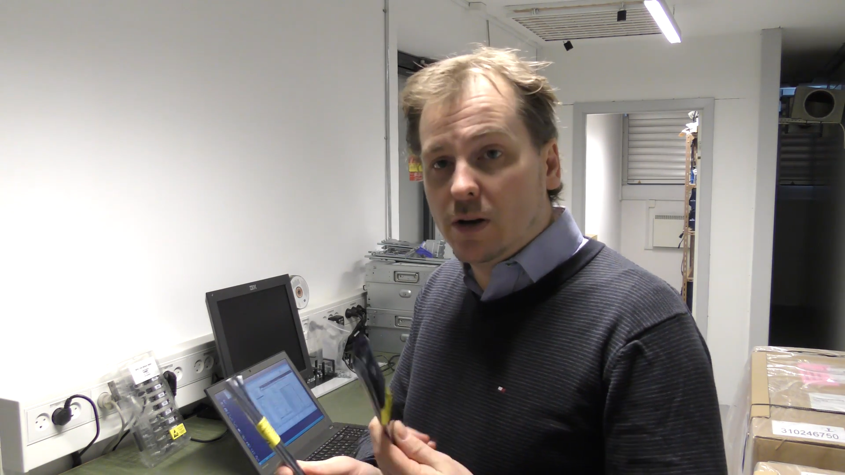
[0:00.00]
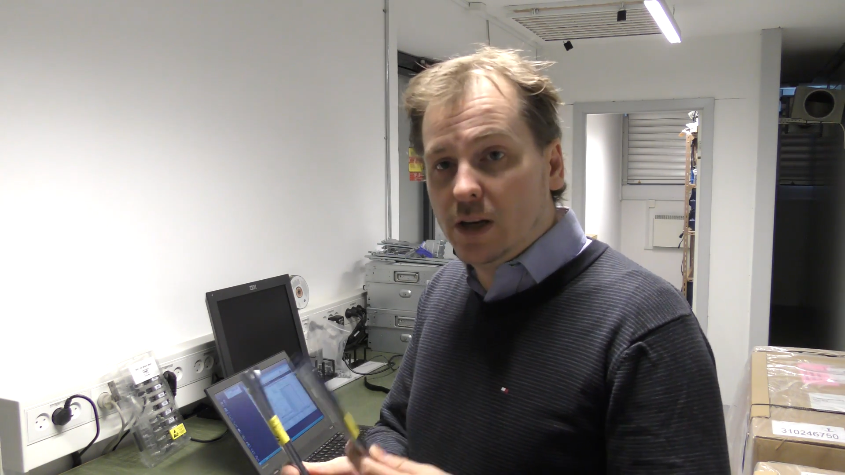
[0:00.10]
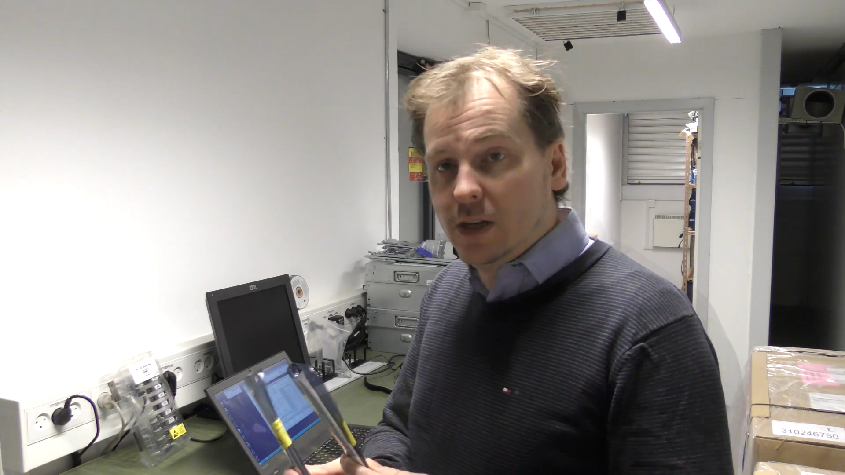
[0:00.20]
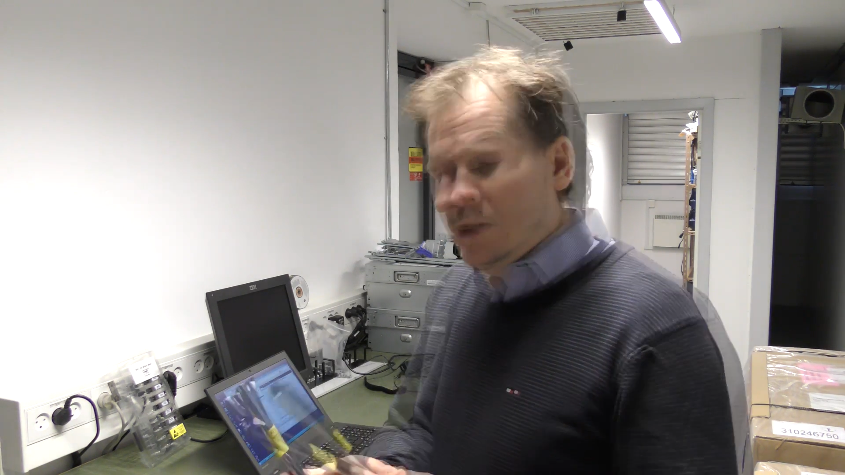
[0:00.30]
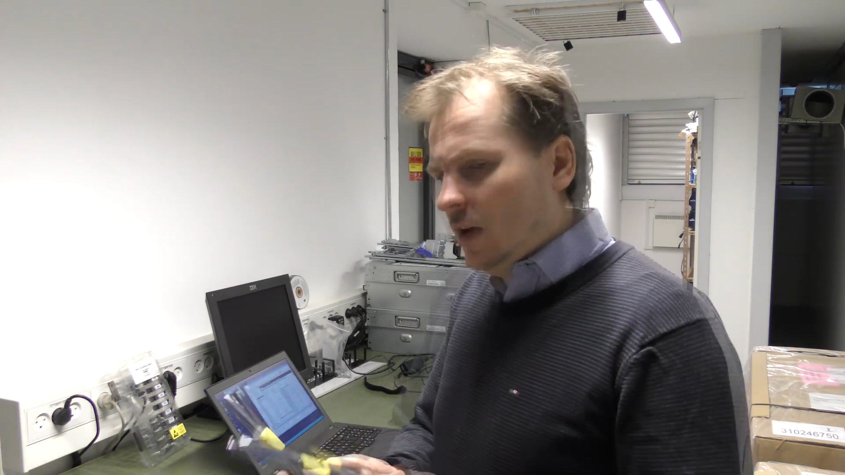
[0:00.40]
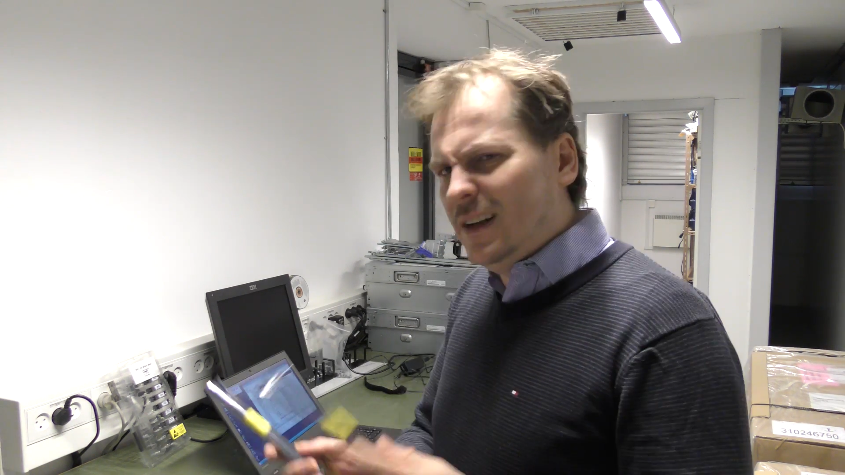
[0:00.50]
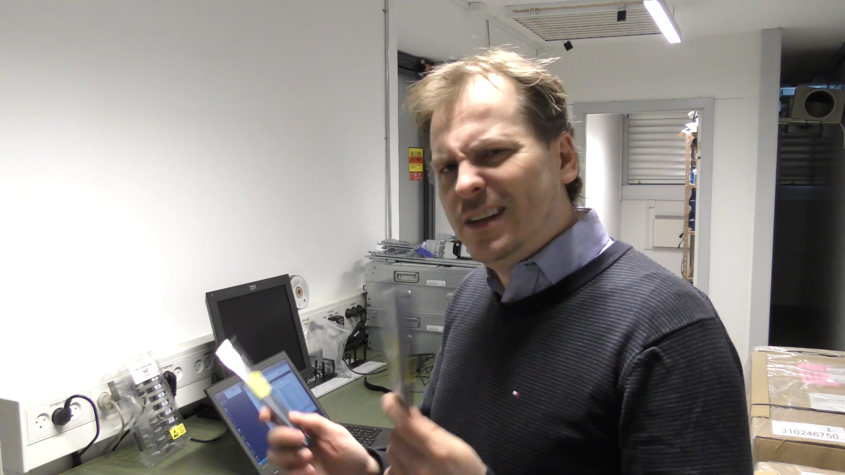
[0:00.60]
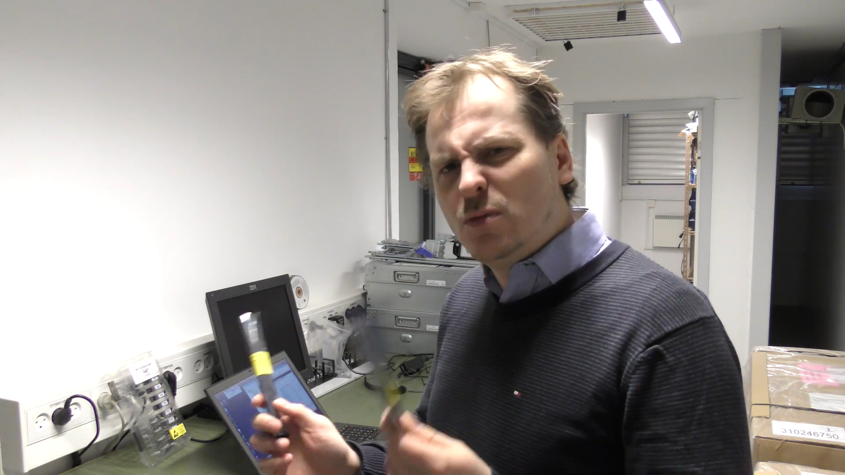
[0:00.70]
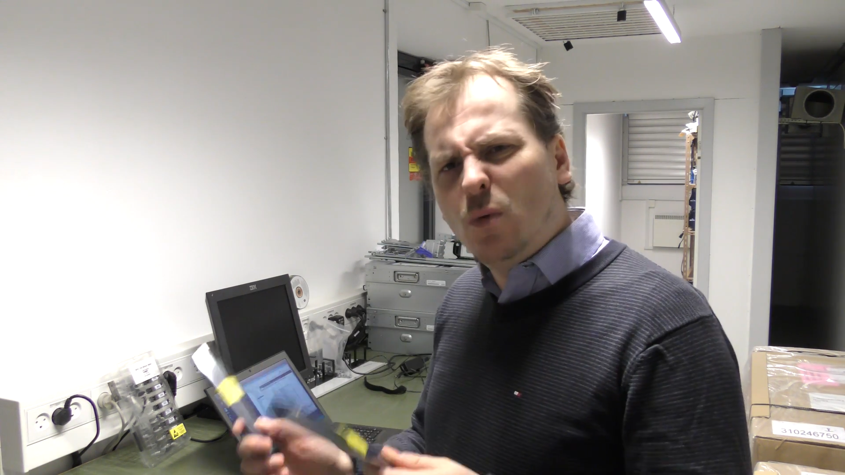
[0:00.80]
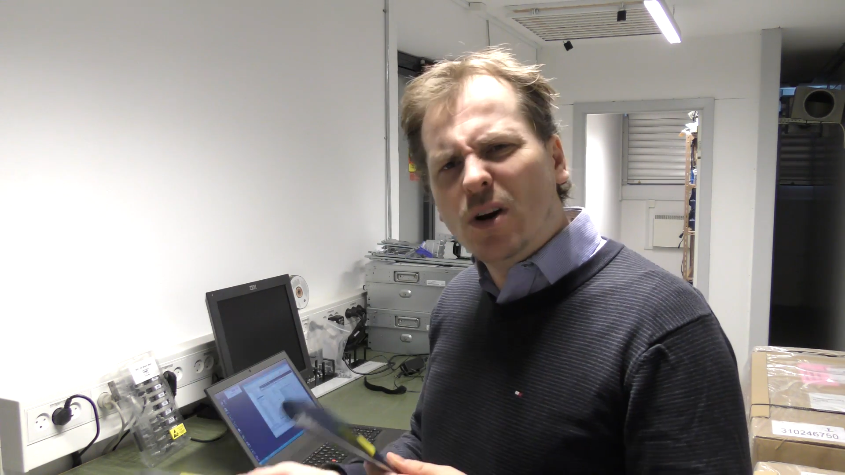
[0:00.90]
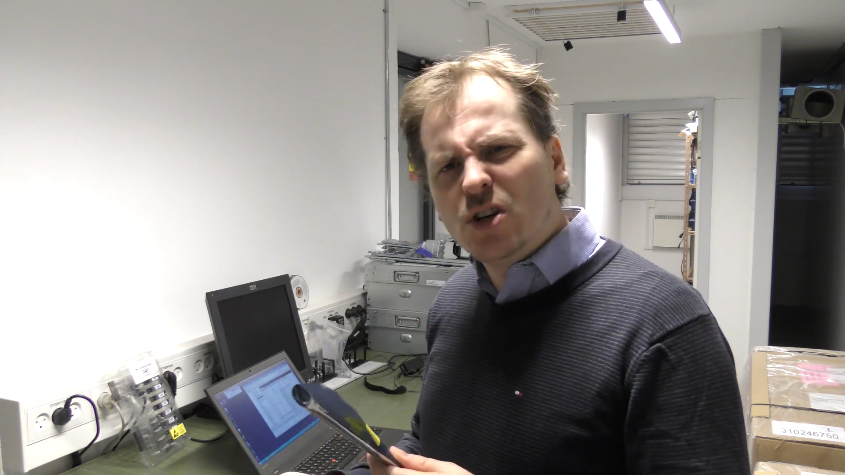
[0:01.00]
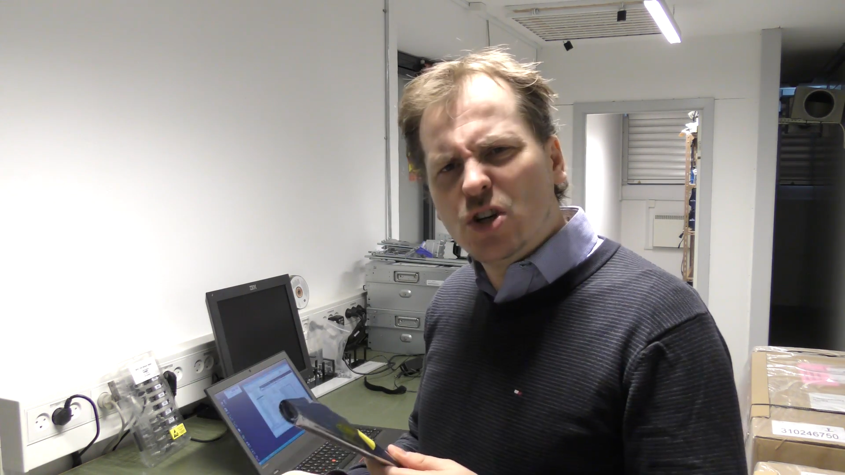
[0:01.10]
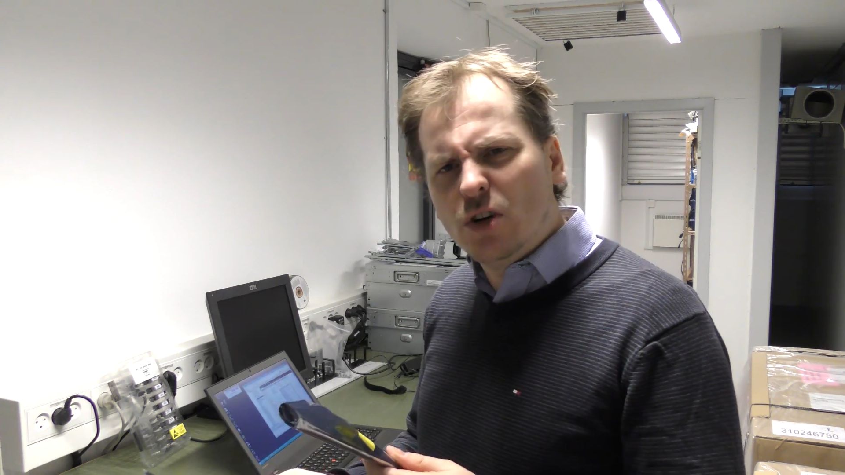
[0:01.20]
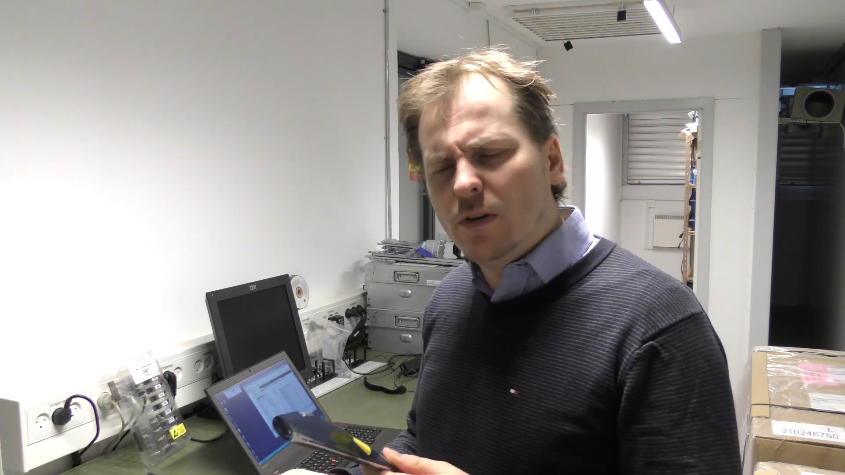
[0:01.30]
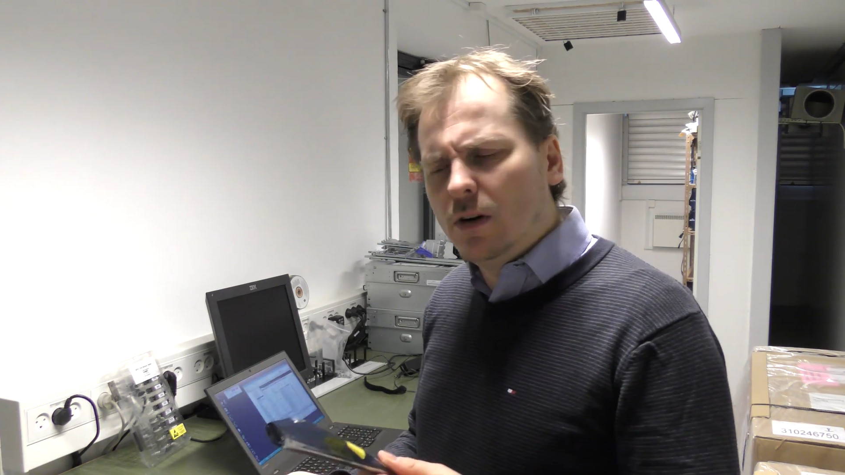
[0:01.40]
in at least one
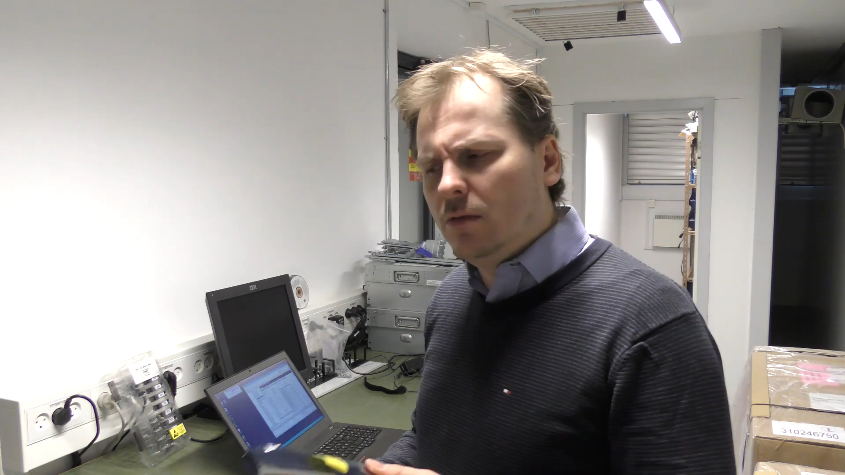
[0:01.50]
server.